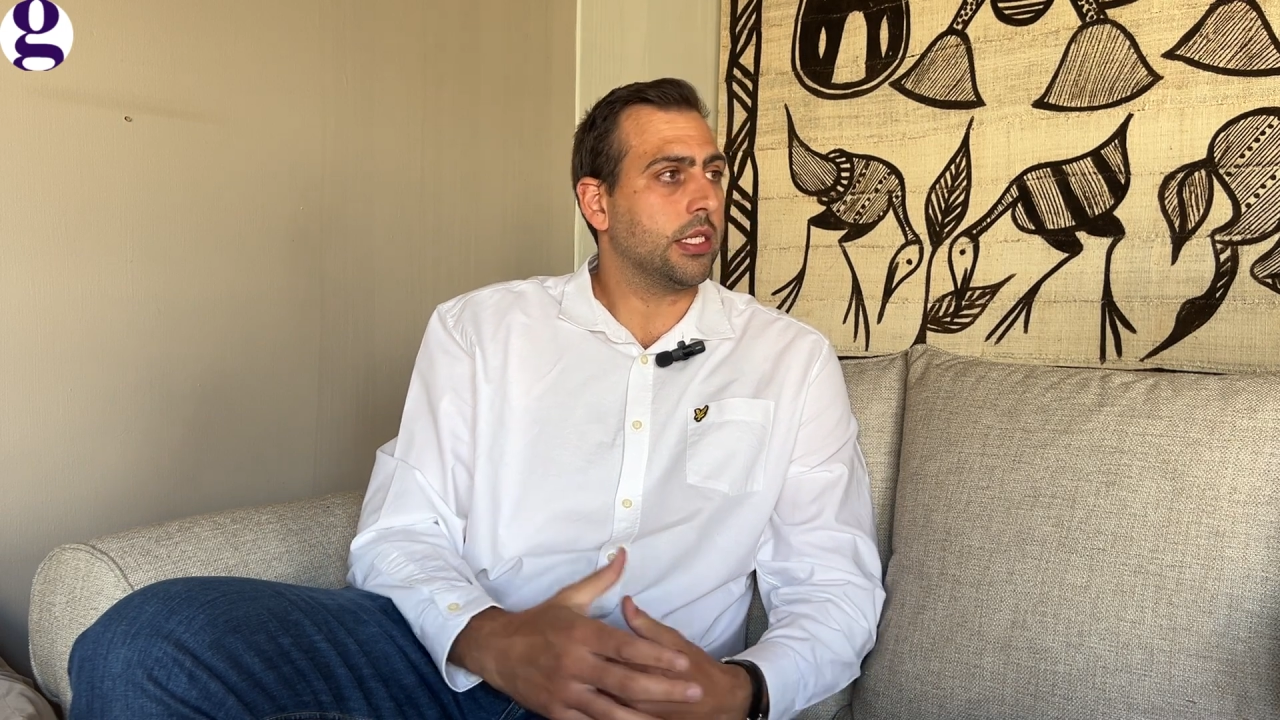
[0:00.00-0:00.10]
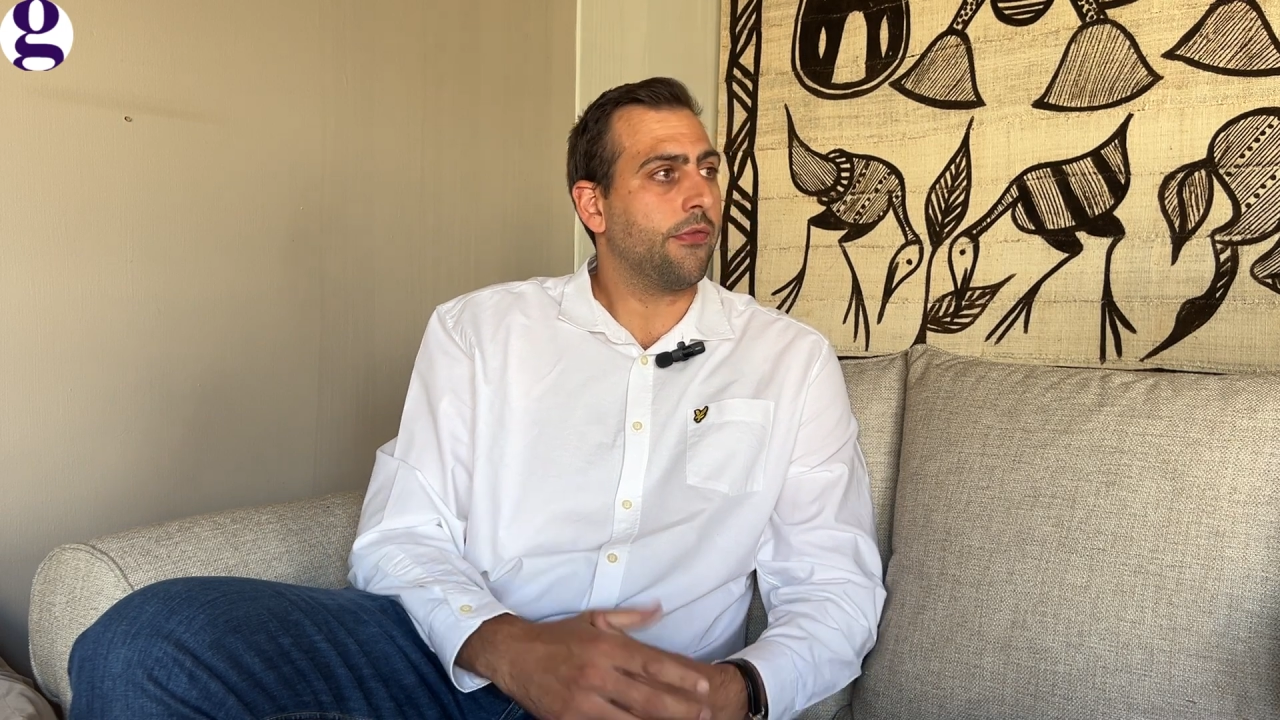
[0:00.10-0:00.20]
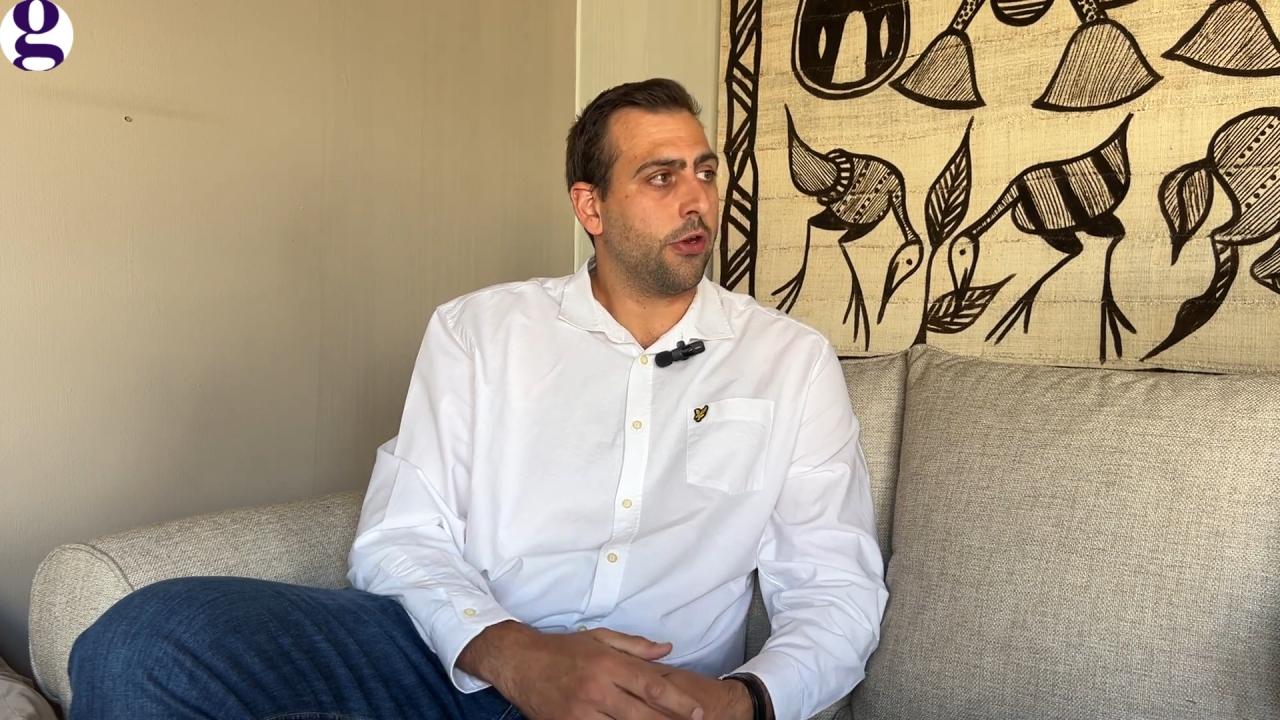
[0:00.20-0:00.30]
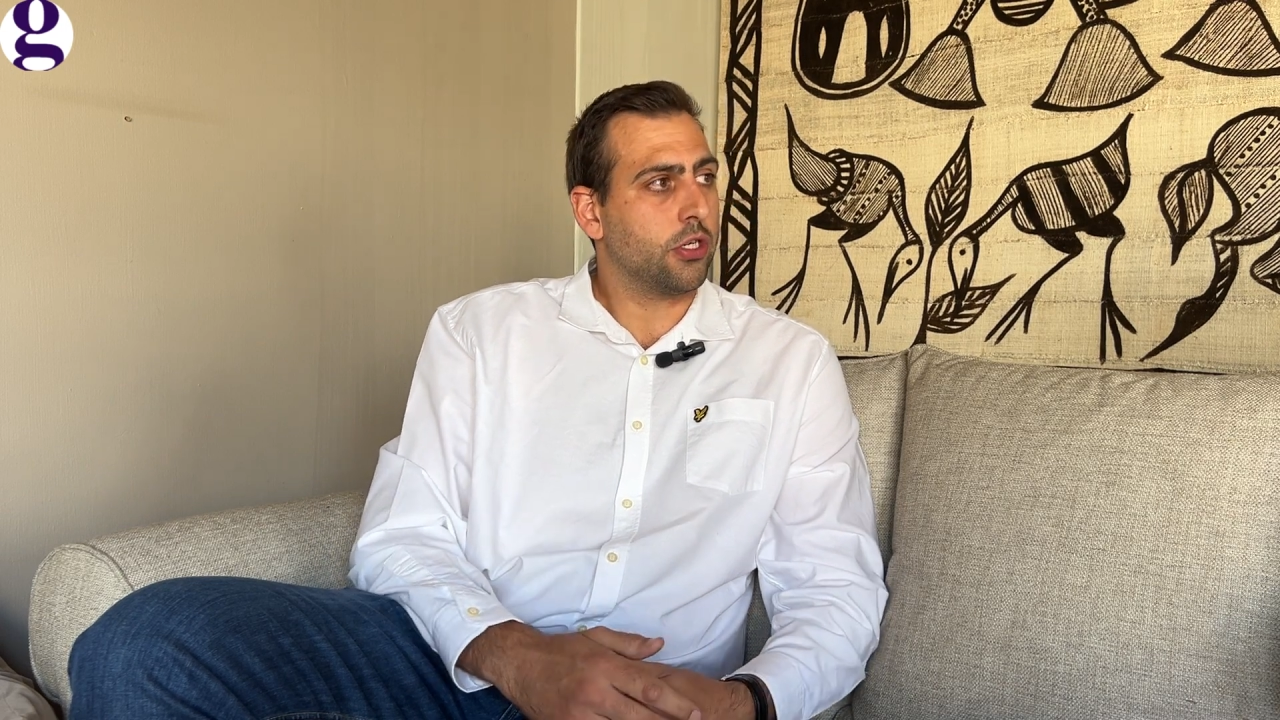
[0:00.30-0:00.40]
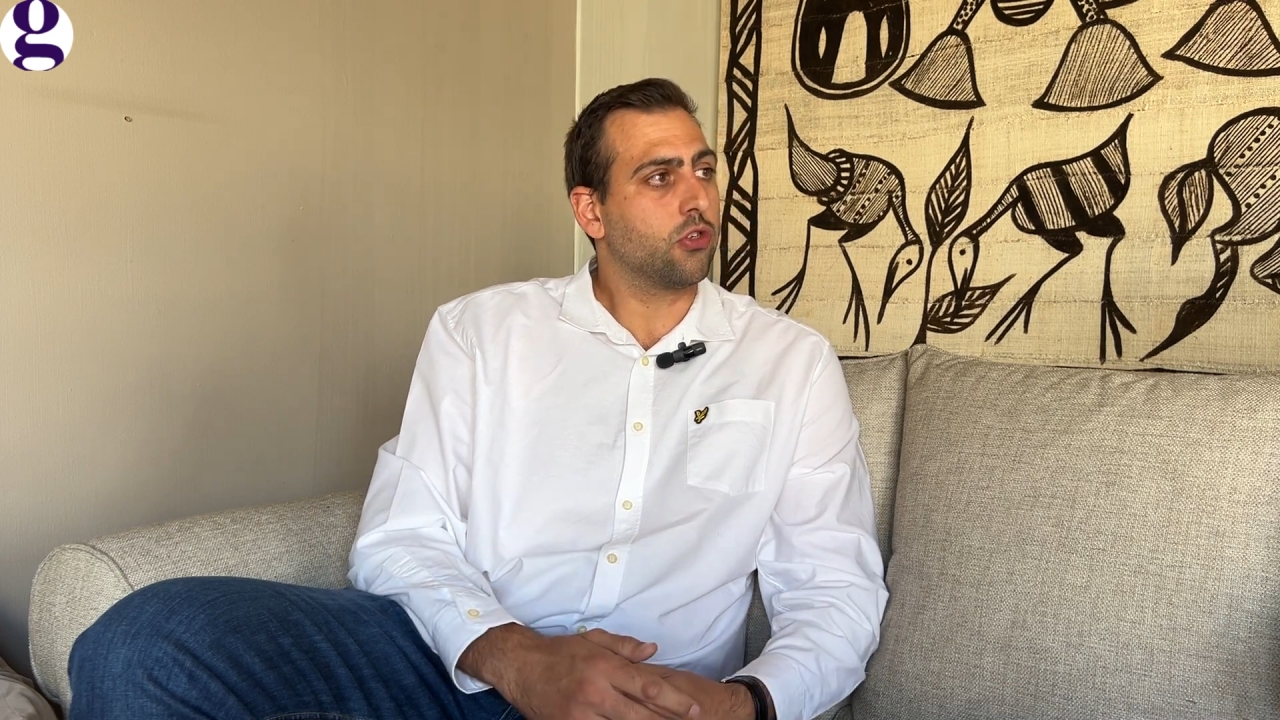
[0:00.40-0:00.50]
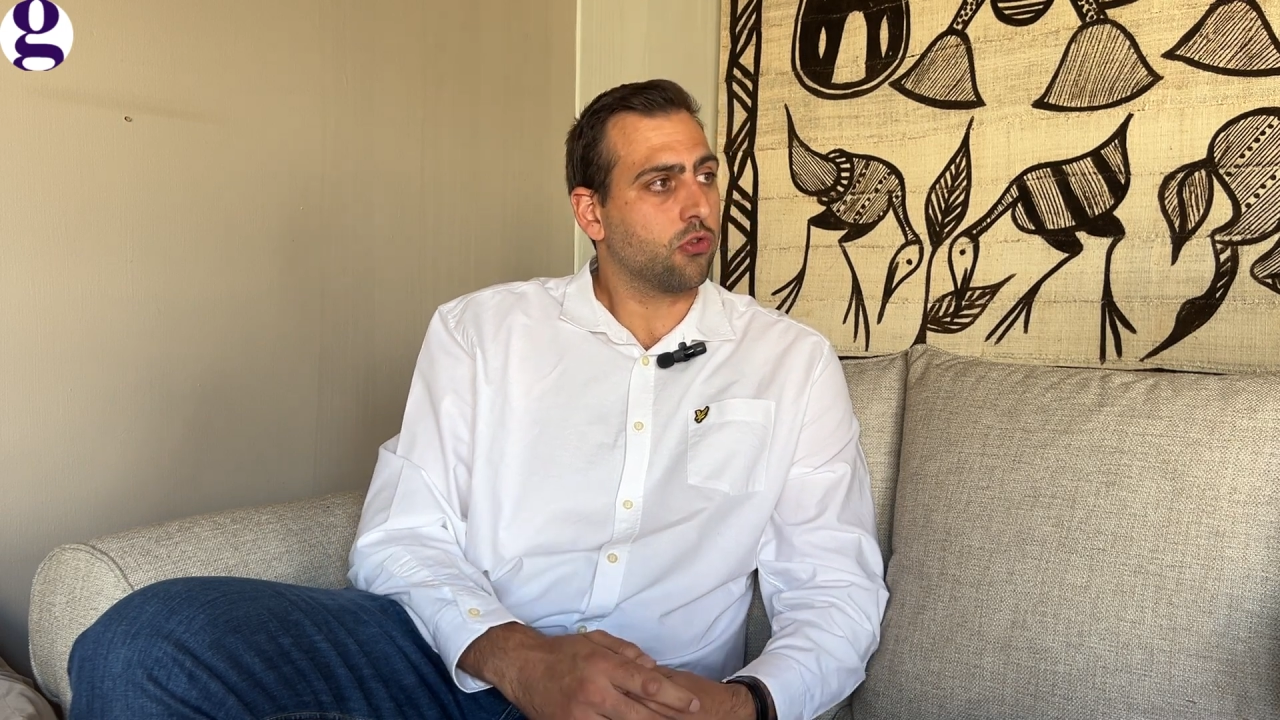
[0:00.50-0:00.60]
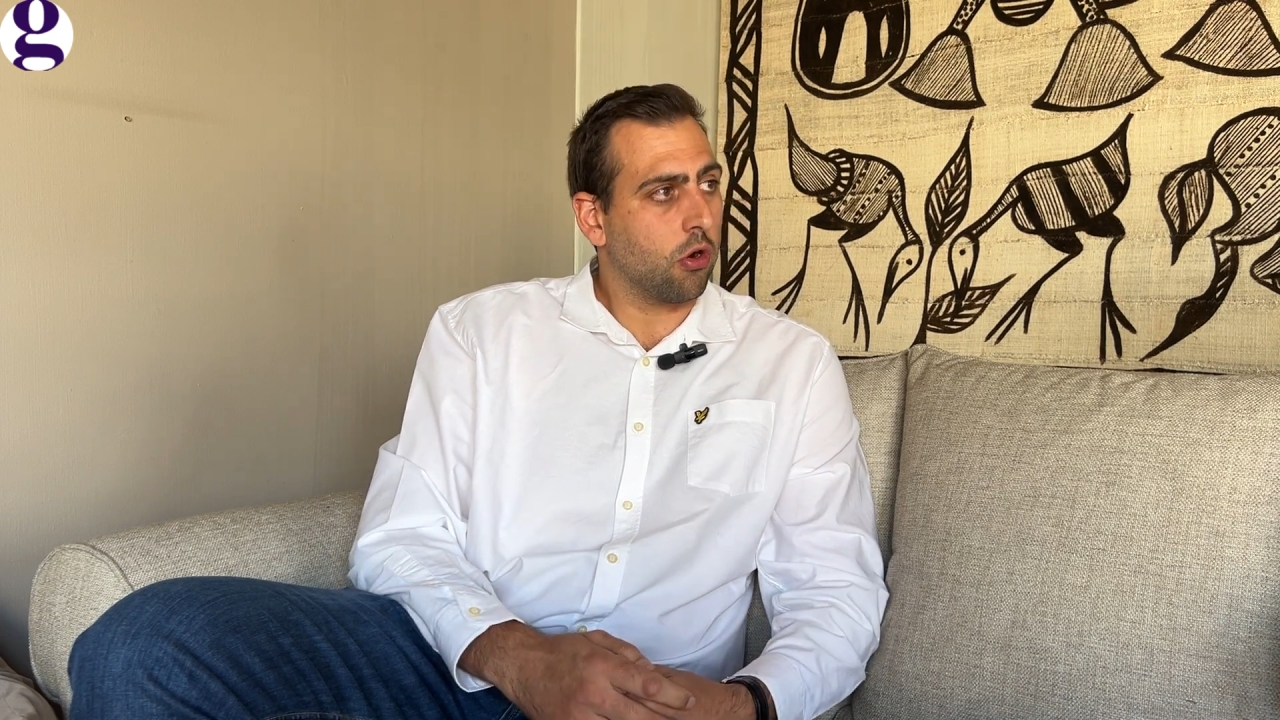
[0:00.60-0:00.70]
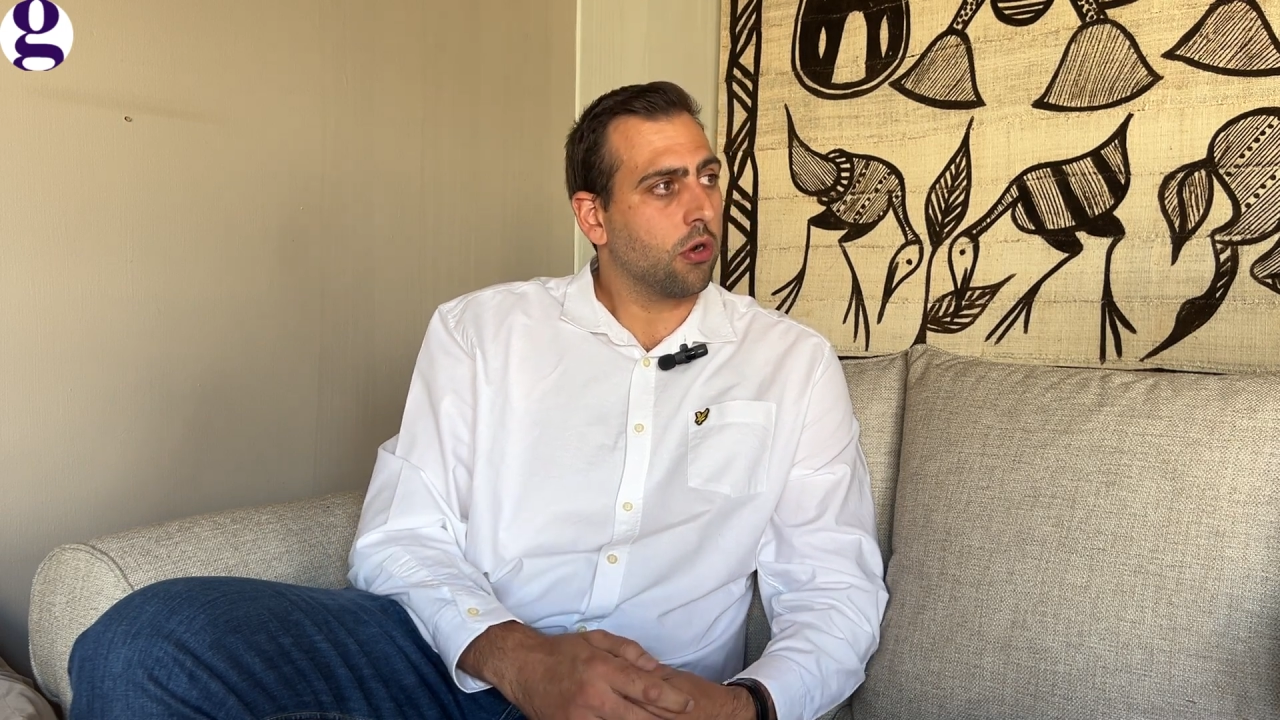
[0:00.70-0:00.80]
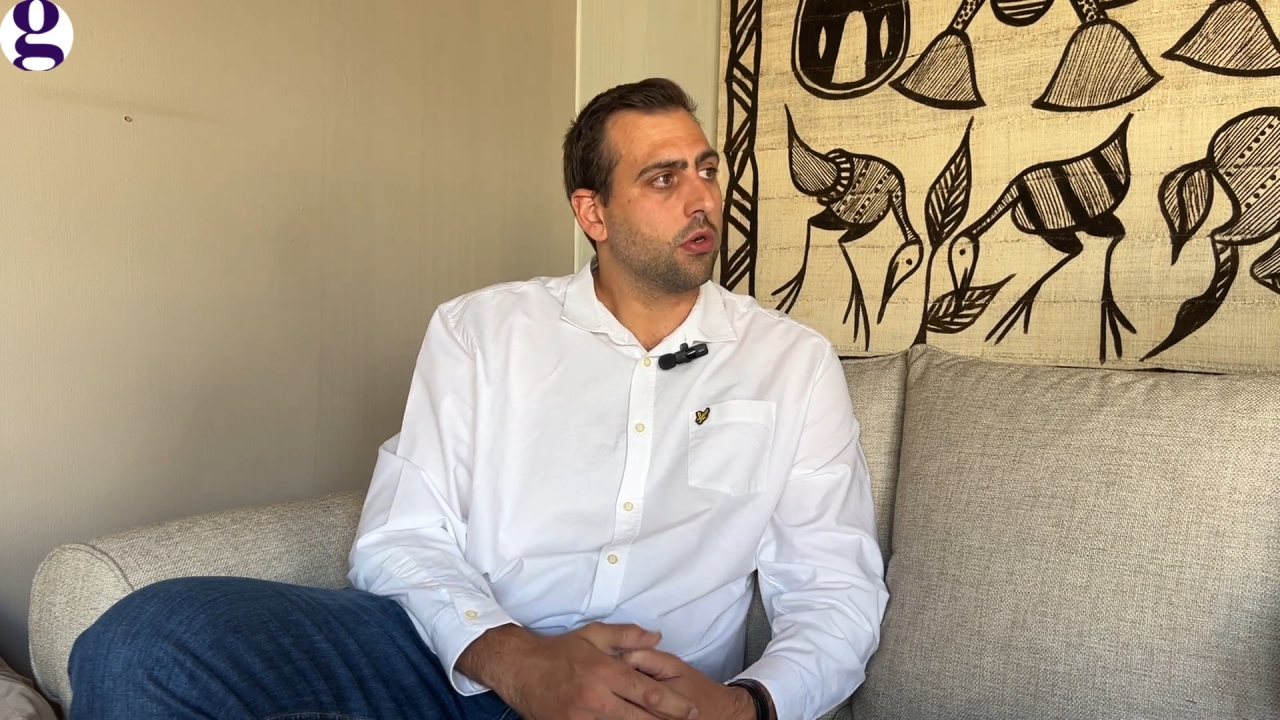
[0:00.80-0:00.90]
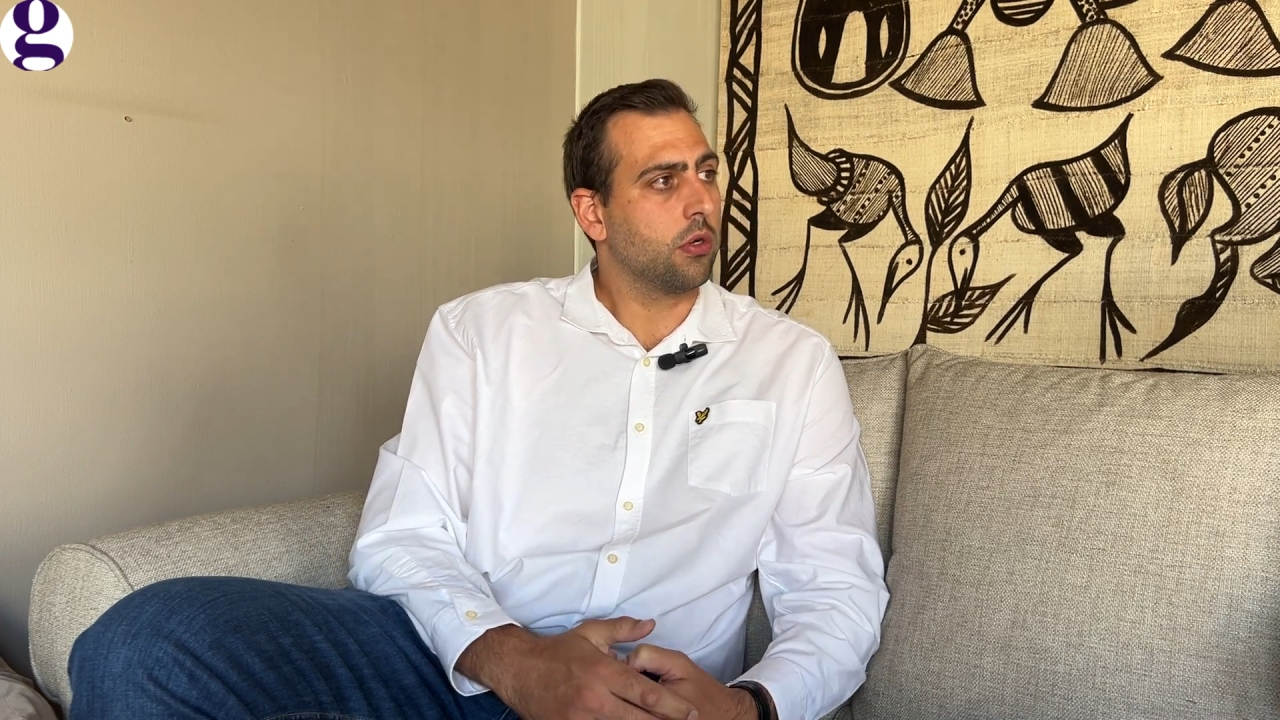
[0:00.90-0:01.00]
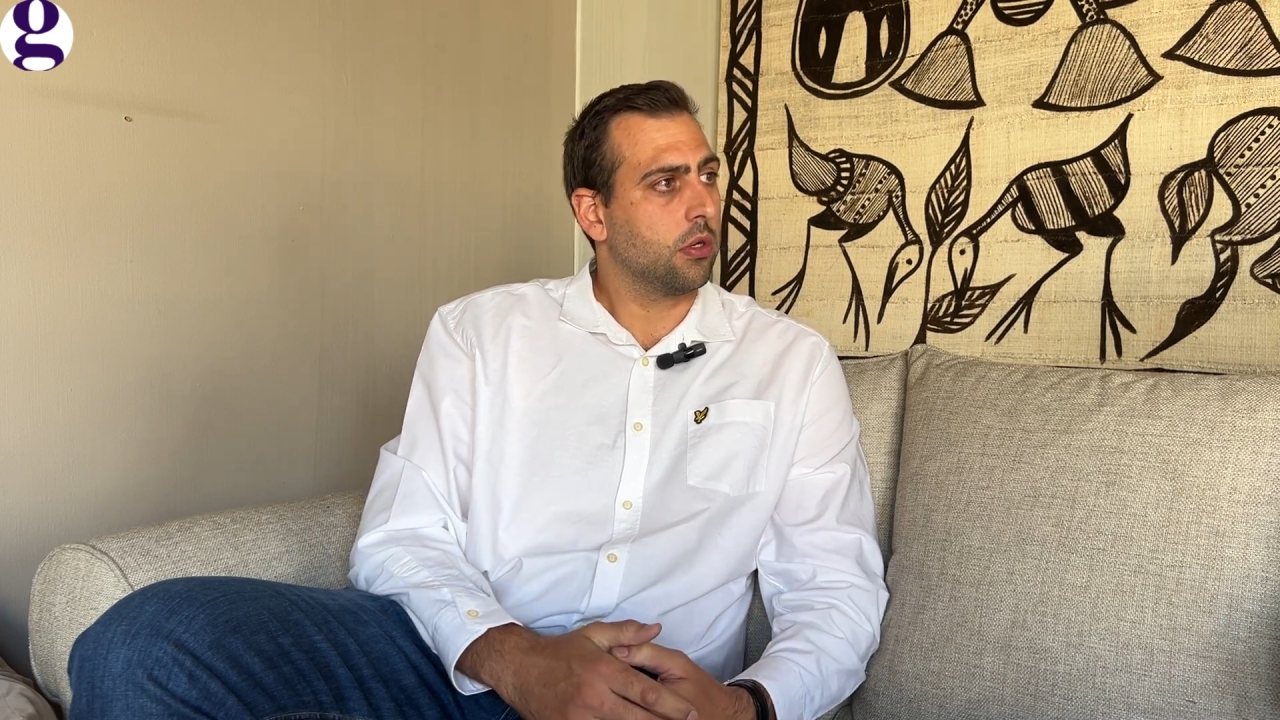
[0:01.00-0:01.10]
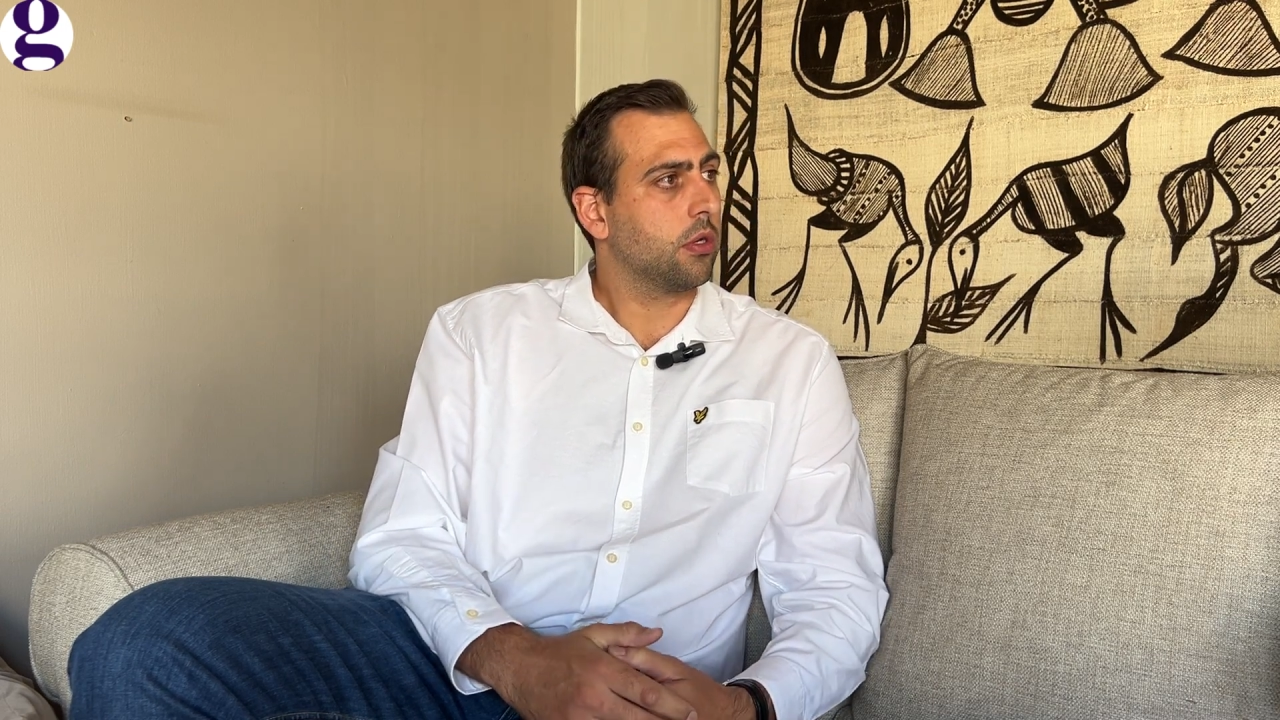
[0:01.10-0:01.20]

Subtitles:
a very strong